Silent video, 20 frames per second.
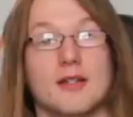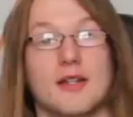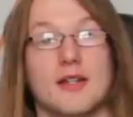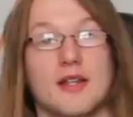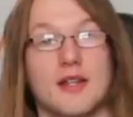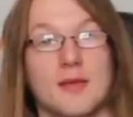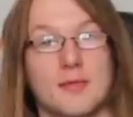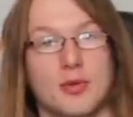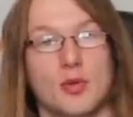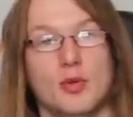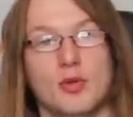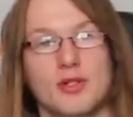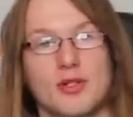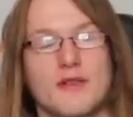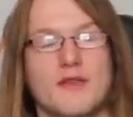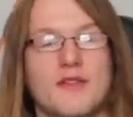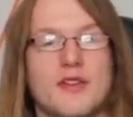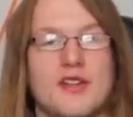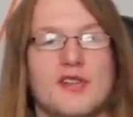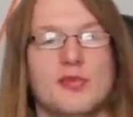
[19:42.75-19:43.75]
Now the bulk
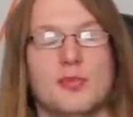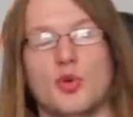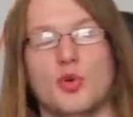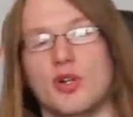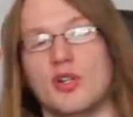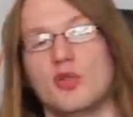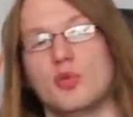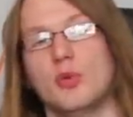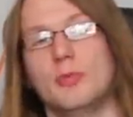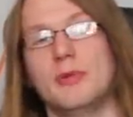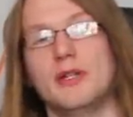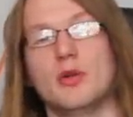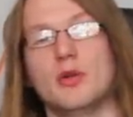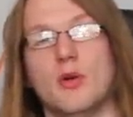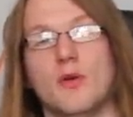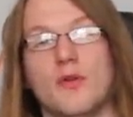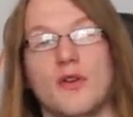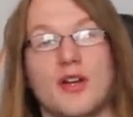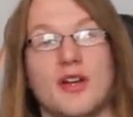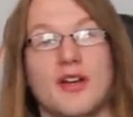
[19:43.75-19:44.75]
of this point will be
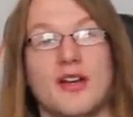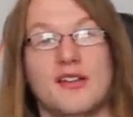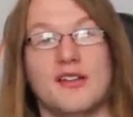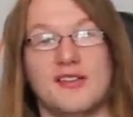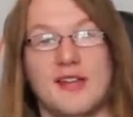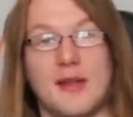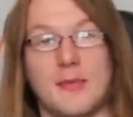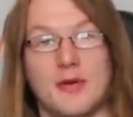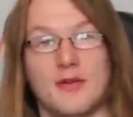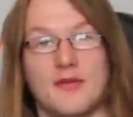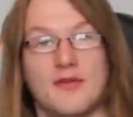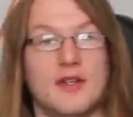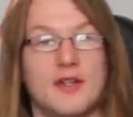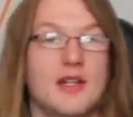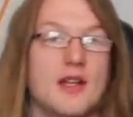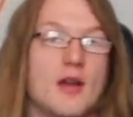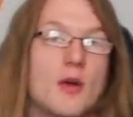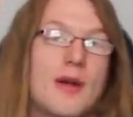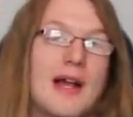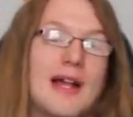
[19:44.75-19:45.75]
covered in a separate
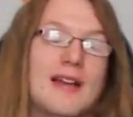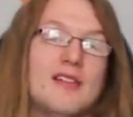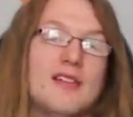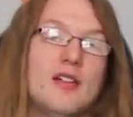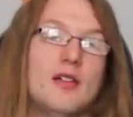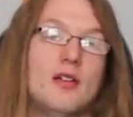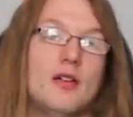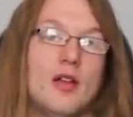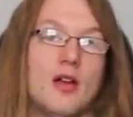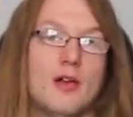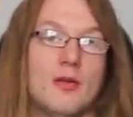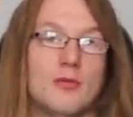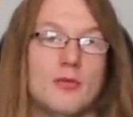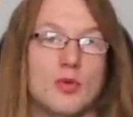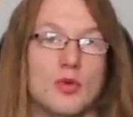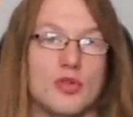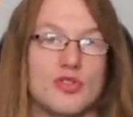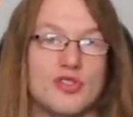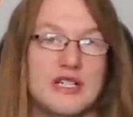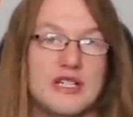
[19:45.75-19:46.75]
video and in a lot
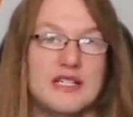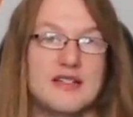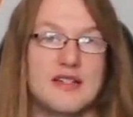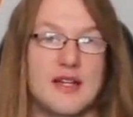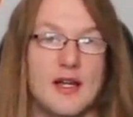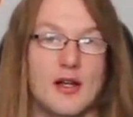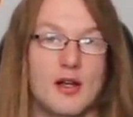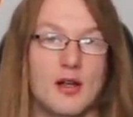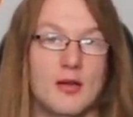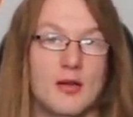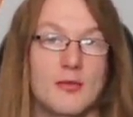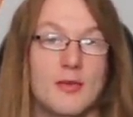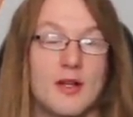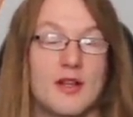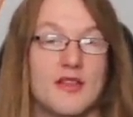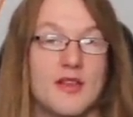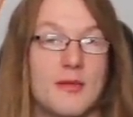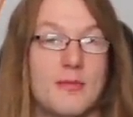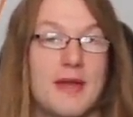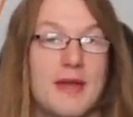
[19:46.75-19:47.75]
more detail.
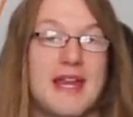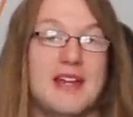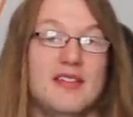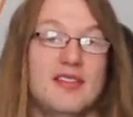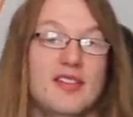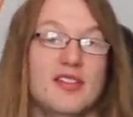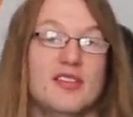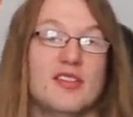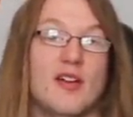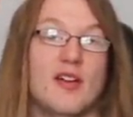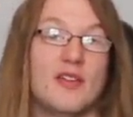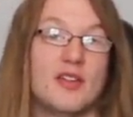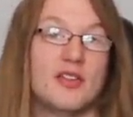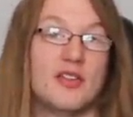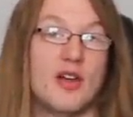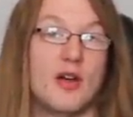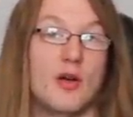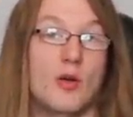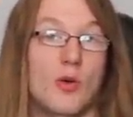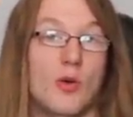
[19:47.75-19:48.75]
The basics of it
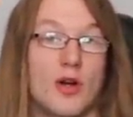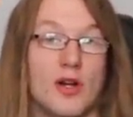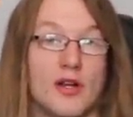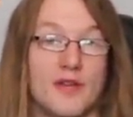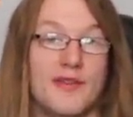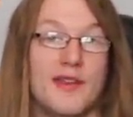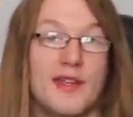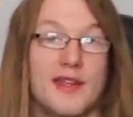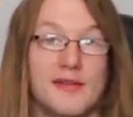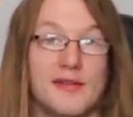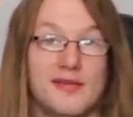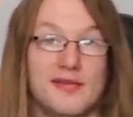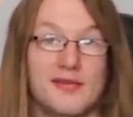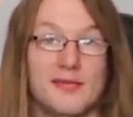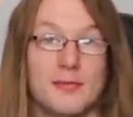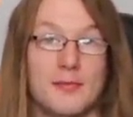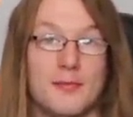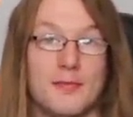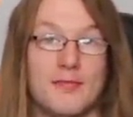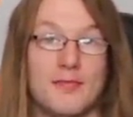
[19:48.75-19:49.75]
though are this.
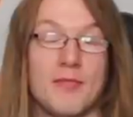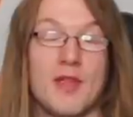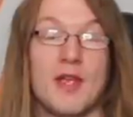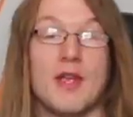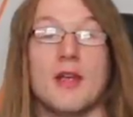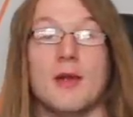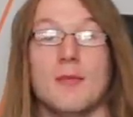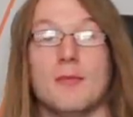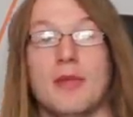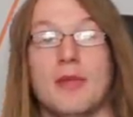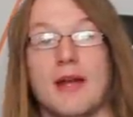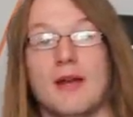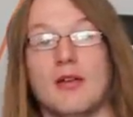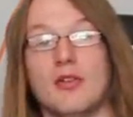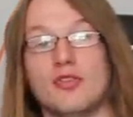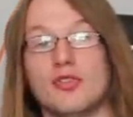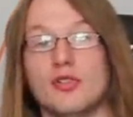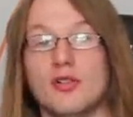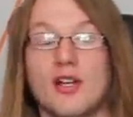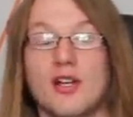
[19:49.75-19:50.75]

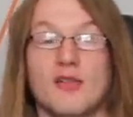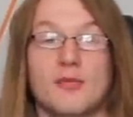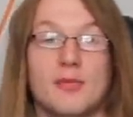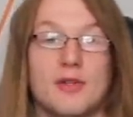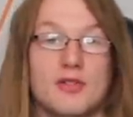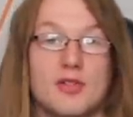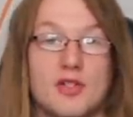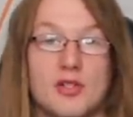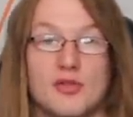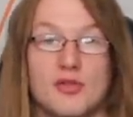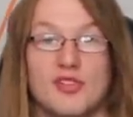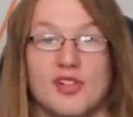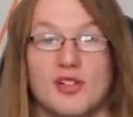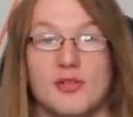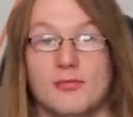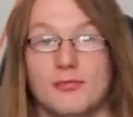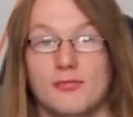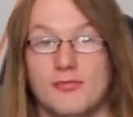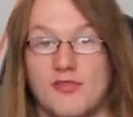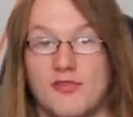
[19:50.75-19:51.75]
Behringer have been
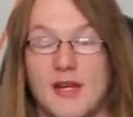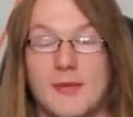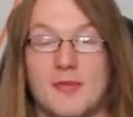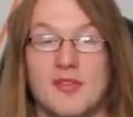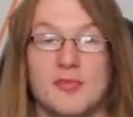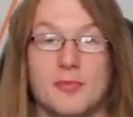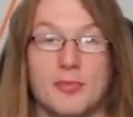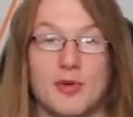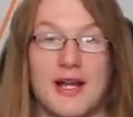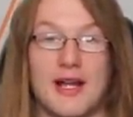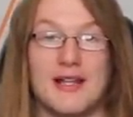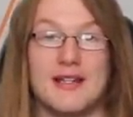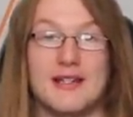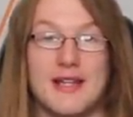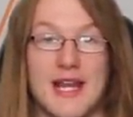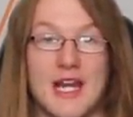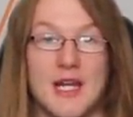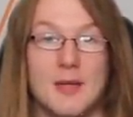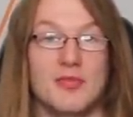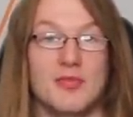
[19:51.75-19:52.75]
using famous brand
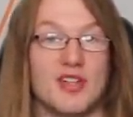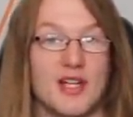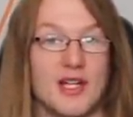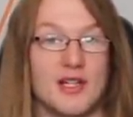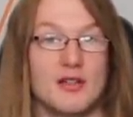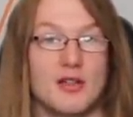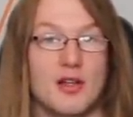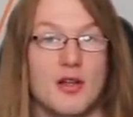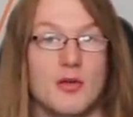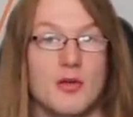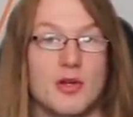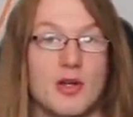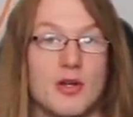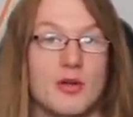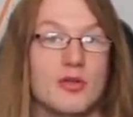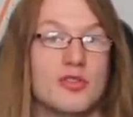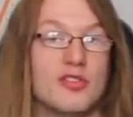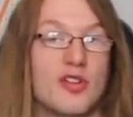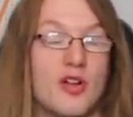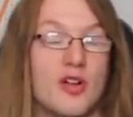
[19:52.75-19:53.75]
names and
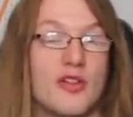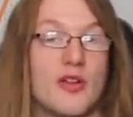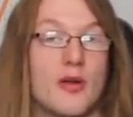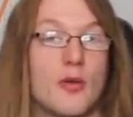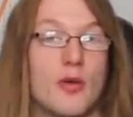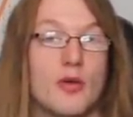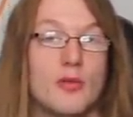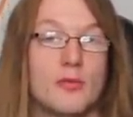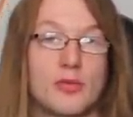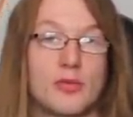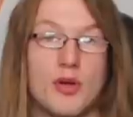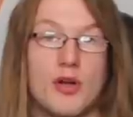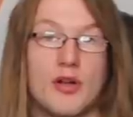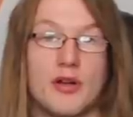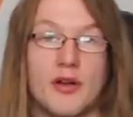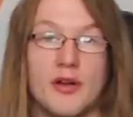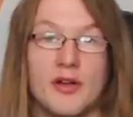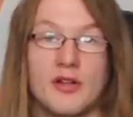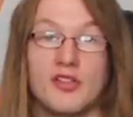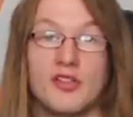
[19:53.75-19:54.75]
logos on their own
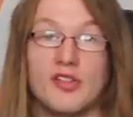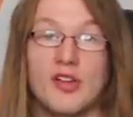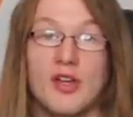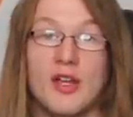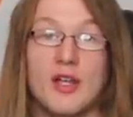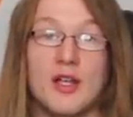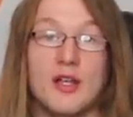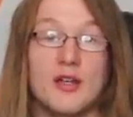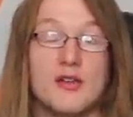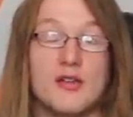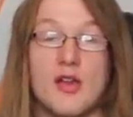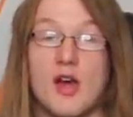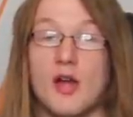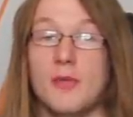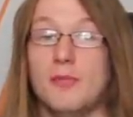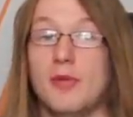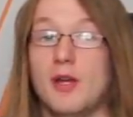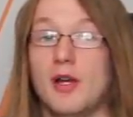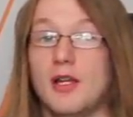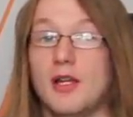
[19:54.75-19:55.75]
products,
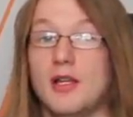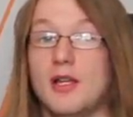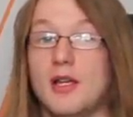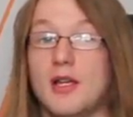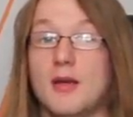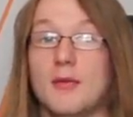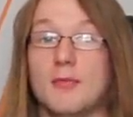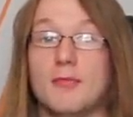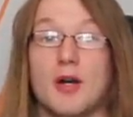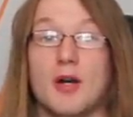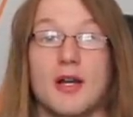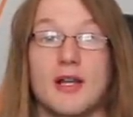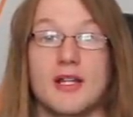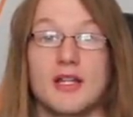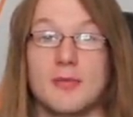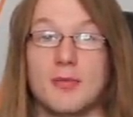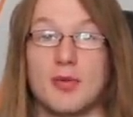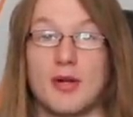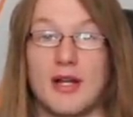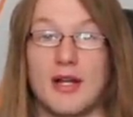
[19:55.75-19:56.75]
not by buying
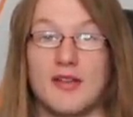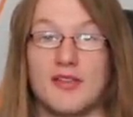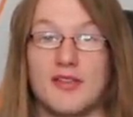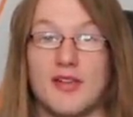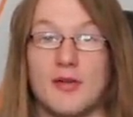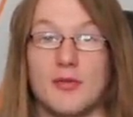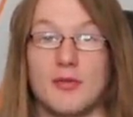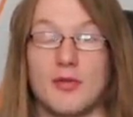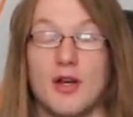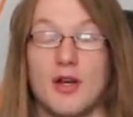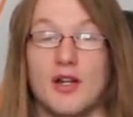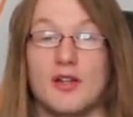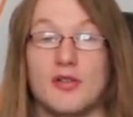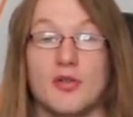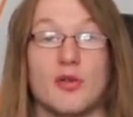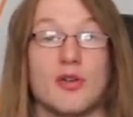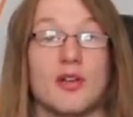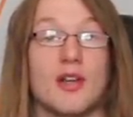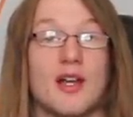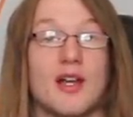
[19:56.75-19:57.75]
the brands outright
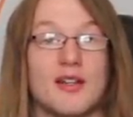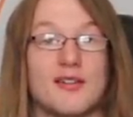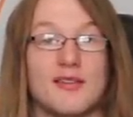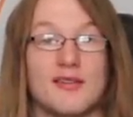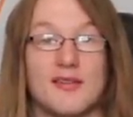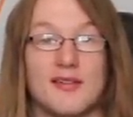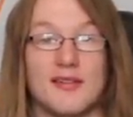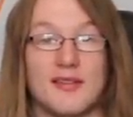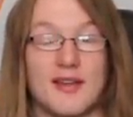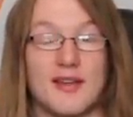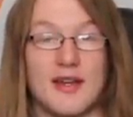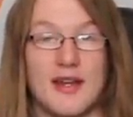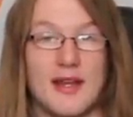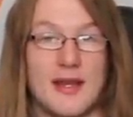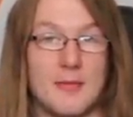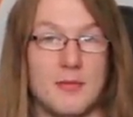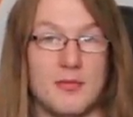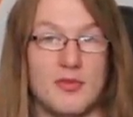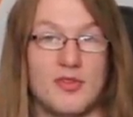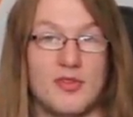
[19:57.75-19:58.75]
or licensing the
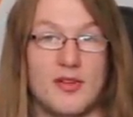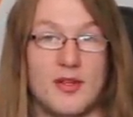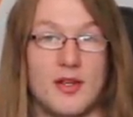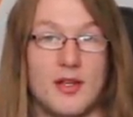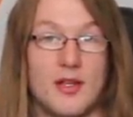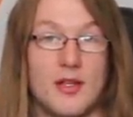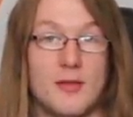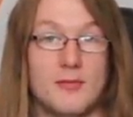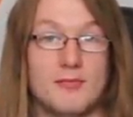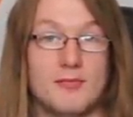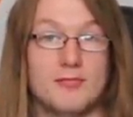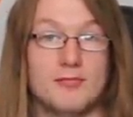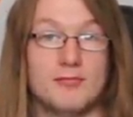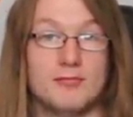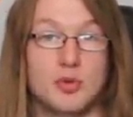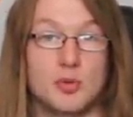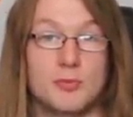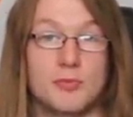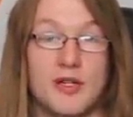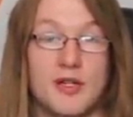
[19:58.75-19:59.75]
names,
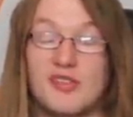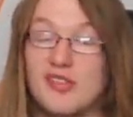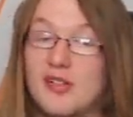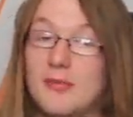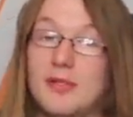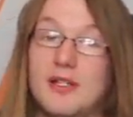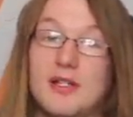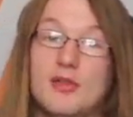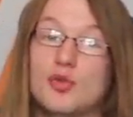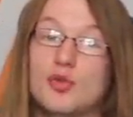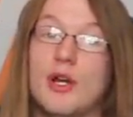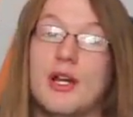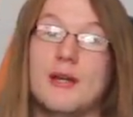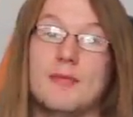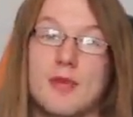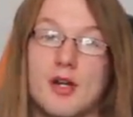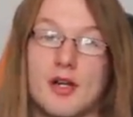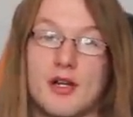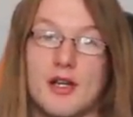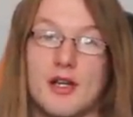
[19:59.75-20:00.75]
but by simply
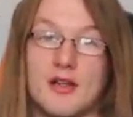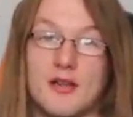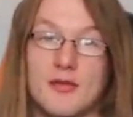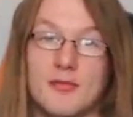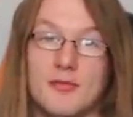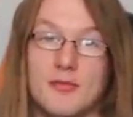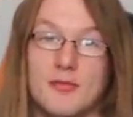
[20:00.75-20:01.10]
trademarking them.